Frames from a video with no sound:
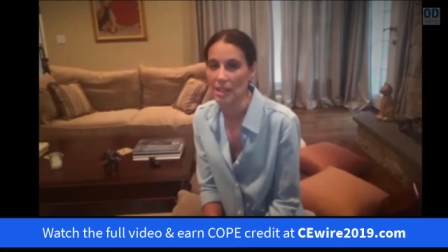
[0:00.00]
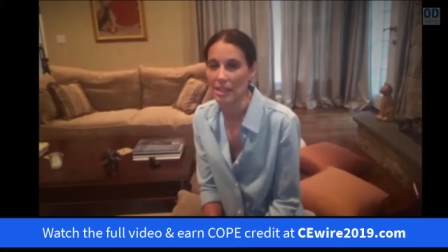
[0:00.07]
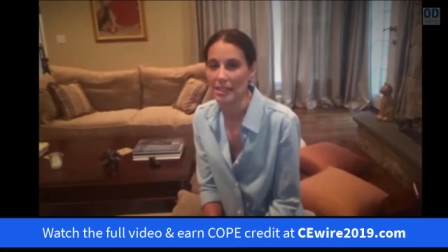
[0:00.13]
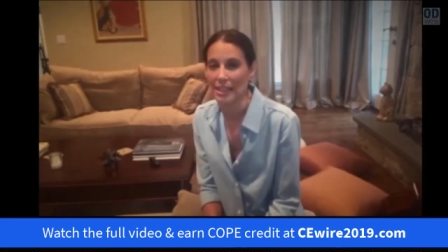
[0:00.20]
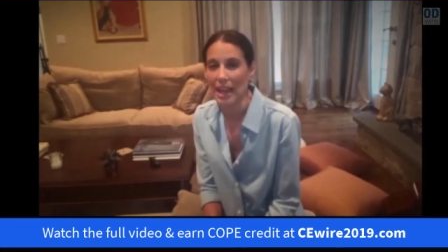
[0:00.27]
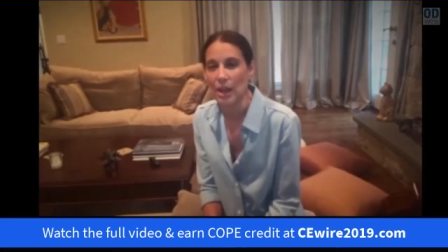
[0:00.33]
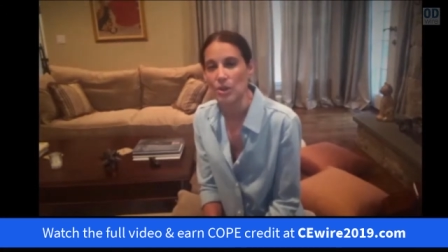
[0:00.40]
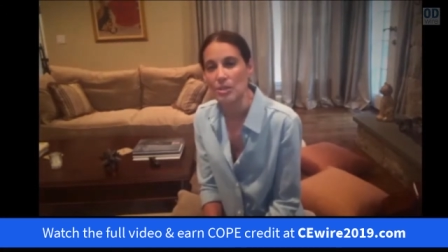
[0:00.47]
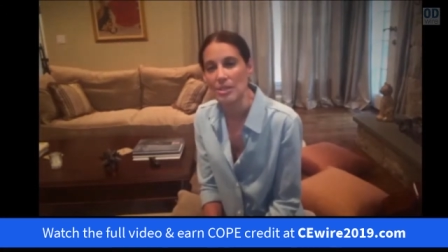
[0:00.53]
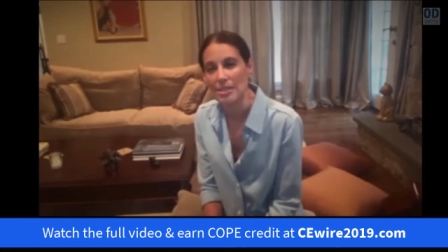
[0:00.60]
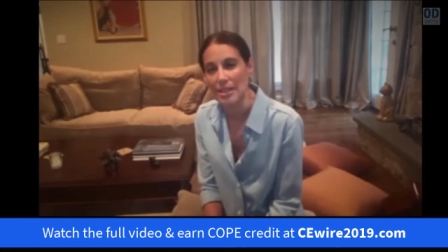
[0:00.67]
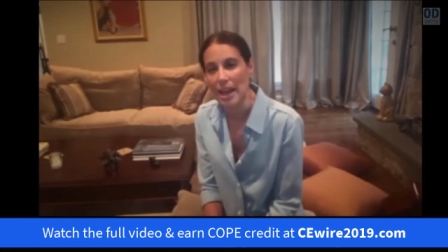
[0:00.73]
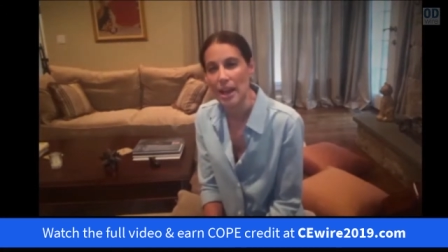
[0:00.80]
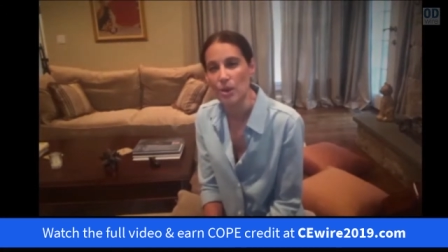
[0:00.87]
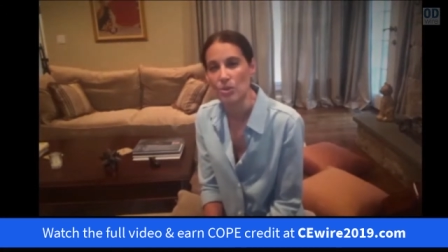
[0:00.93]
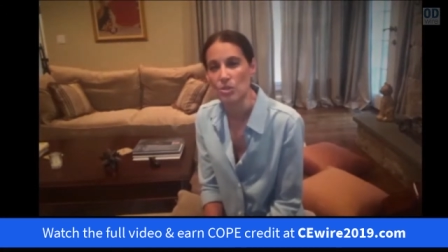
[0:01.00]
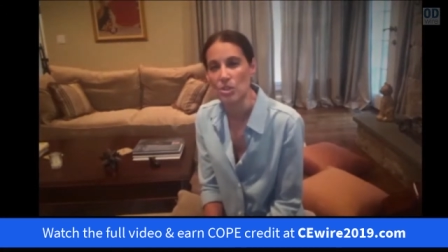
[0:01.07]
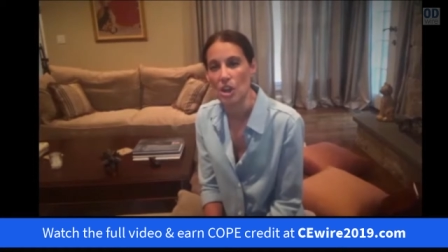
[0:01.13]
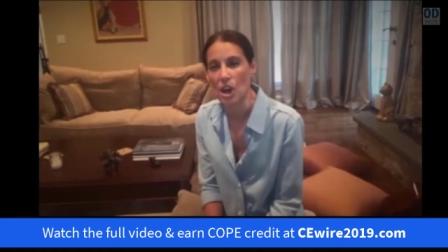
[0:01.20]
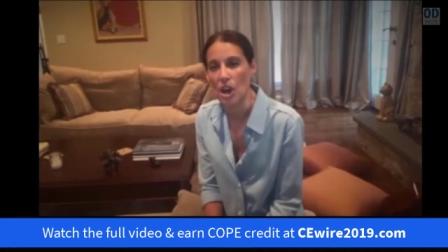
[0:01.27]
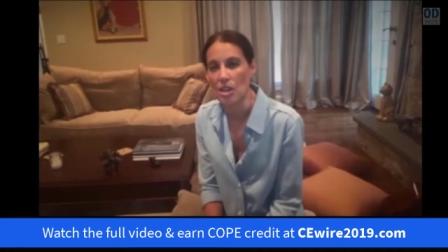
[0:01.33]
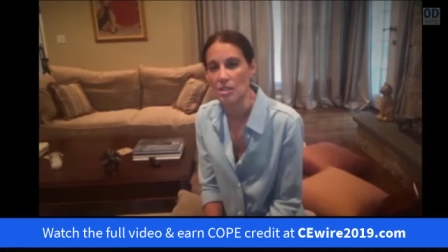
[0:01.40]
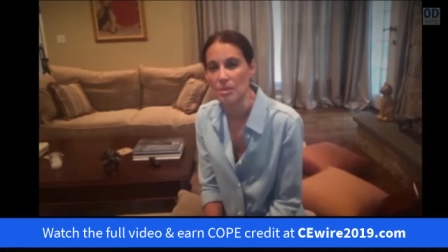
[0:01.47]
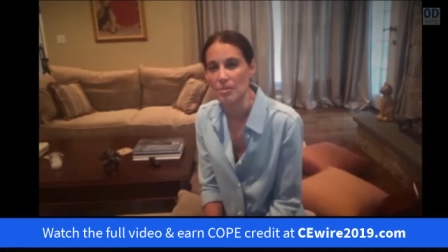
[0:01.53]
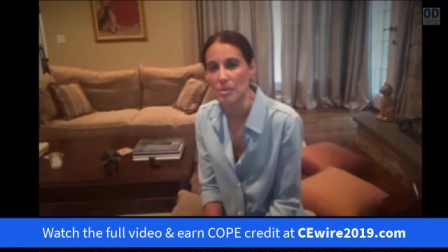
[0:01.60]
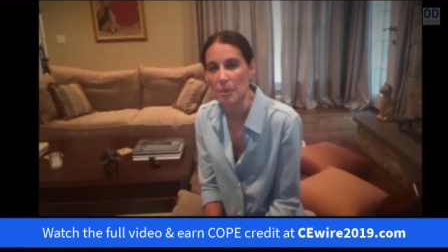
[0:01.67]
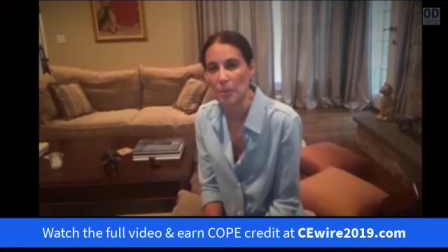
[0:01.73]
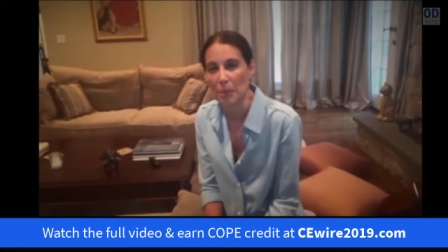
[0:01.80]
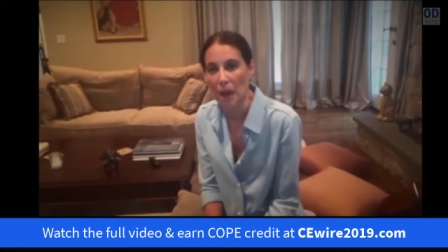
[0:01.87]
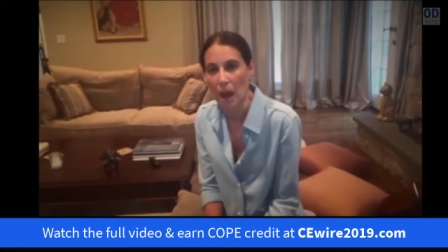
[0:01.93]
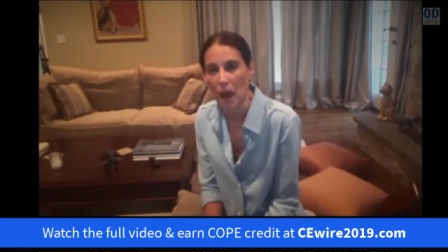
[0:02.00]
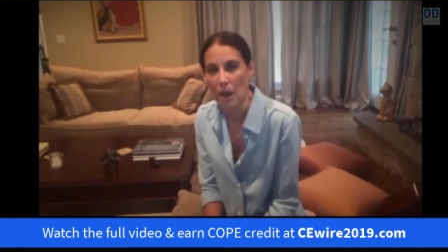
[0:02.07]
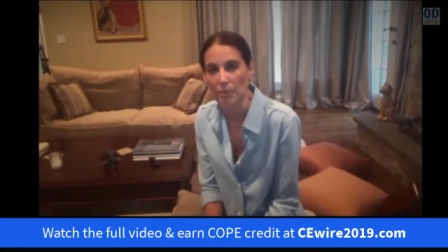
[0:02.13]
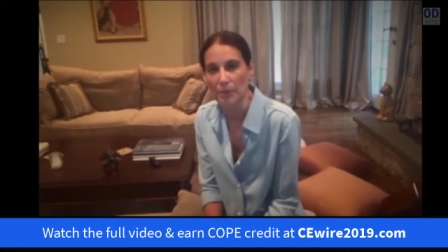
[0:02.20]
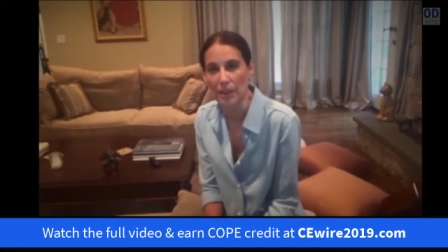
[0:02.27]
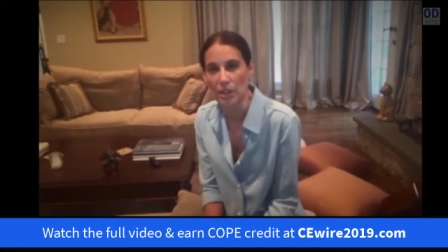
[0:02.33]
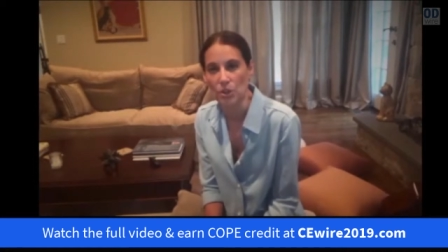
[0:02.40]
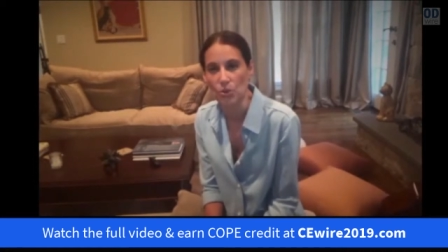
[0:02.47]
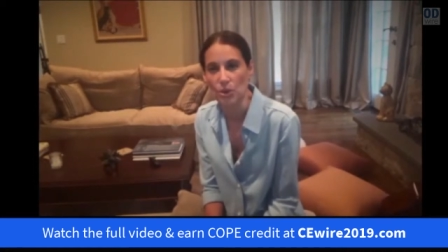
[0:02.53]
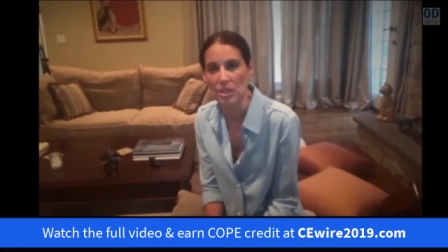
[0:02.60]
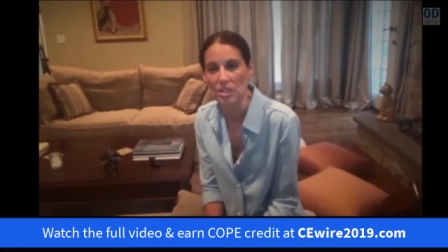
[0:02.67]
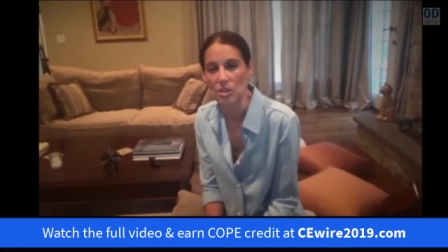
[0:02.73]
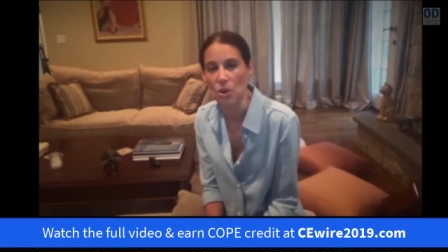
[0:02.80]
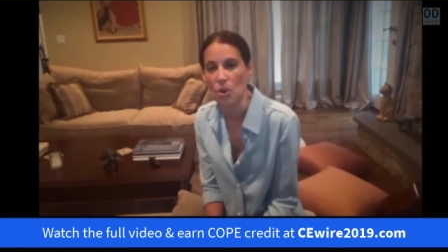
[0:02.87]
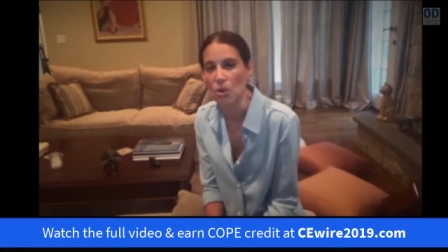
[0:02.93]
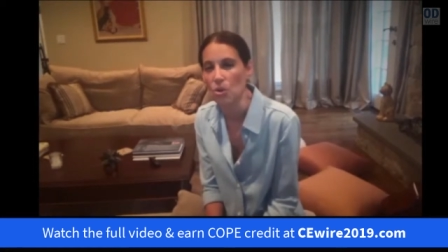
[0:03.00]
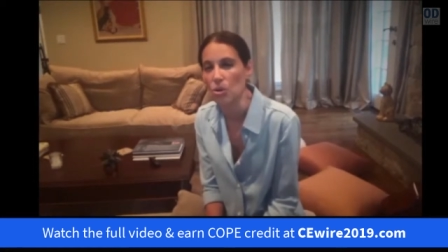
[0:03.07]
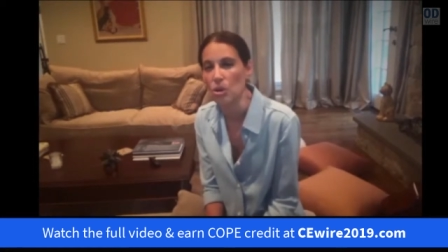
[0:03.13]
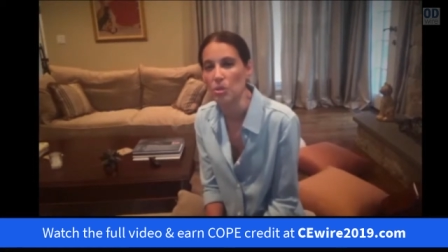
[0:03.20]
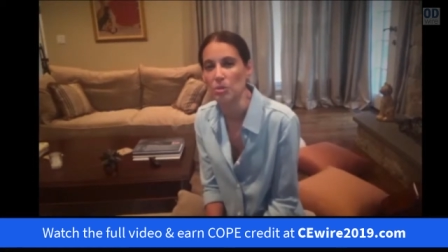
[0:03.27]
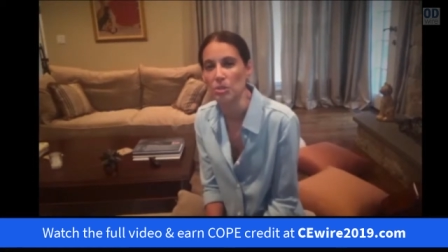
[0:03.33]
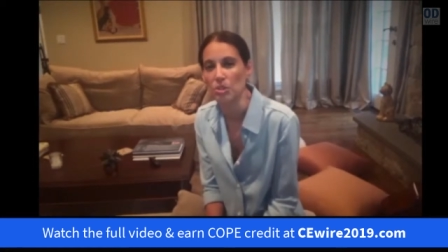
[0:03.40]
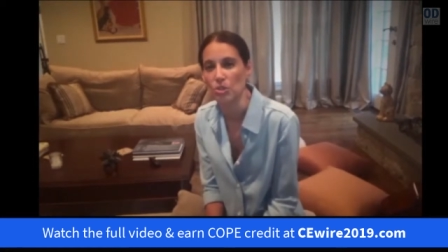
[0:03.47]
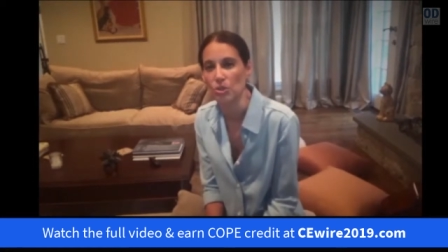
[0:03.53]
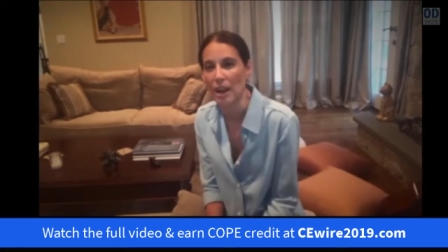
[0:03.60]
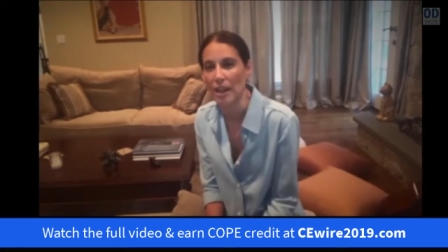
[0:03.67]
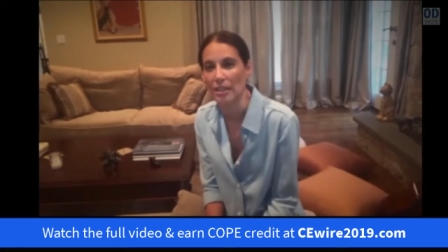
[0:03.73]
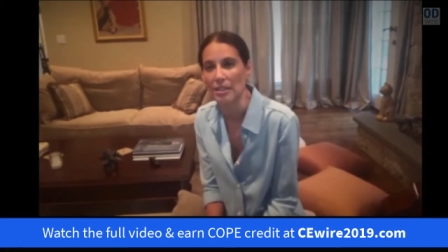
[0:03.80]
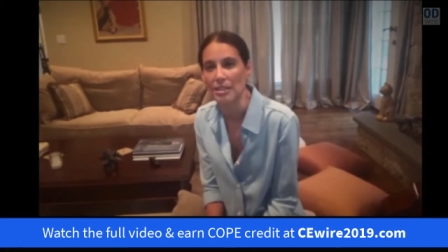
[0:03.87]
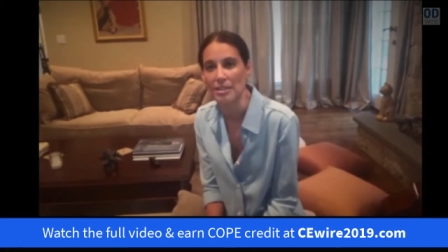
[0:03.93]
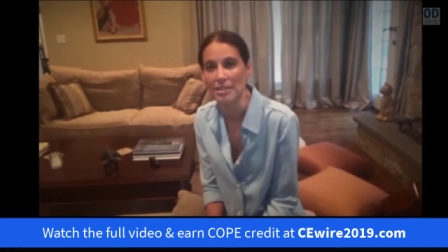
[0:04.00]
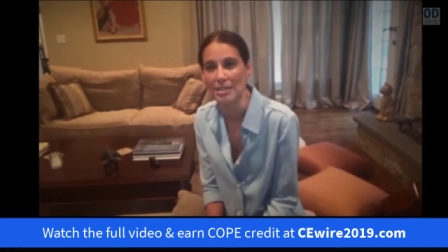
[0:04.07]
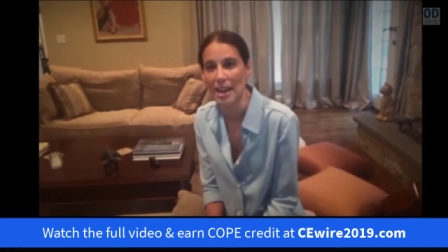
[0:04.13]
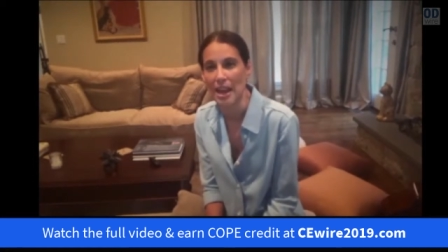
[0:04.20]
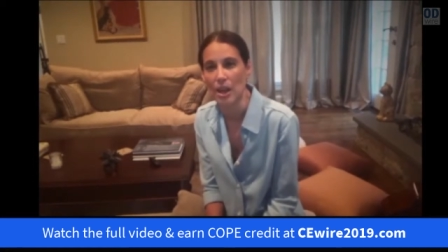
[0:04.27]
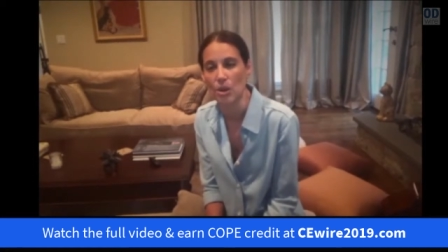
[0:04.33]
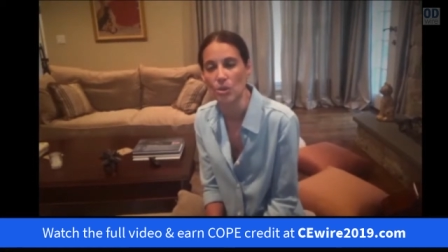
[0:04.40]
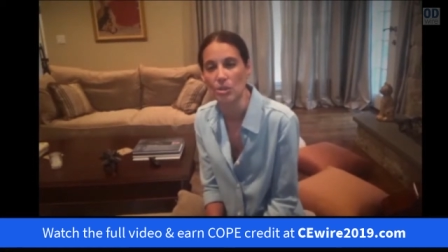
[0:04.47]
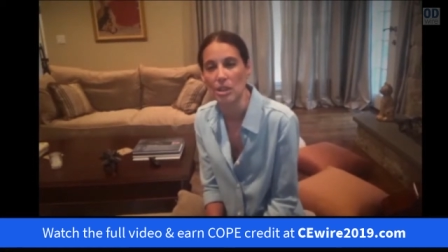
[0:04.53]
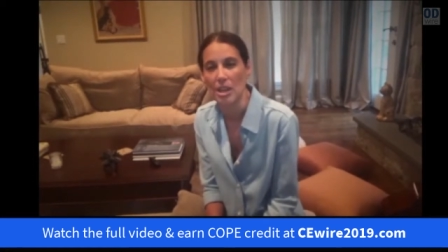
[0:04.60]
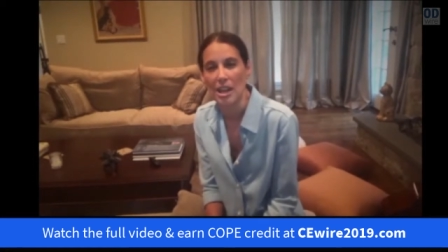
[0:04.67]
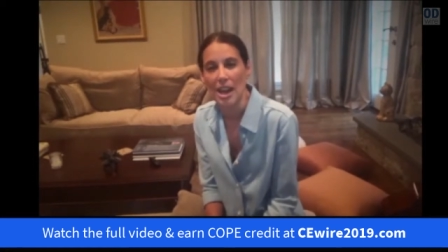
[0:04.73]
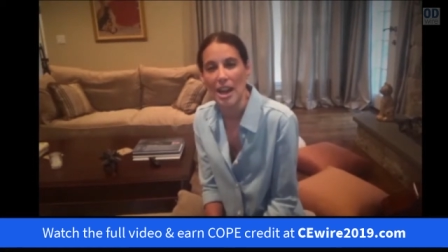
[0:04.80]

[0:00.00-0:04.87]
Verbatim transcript: Loud sounds cause them to pop and creates a horrible crackling sound